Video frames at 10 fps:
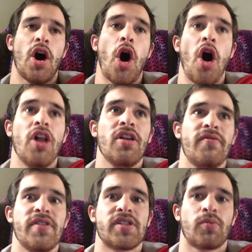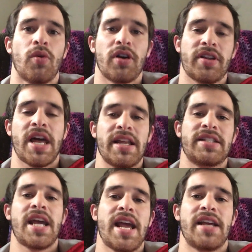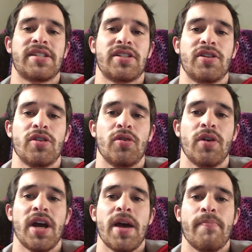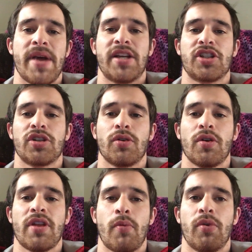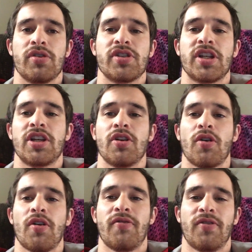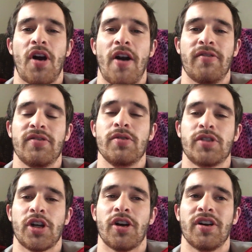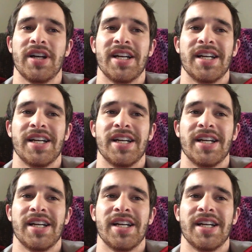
all of this work that it takes to make sure that we're secure for our future.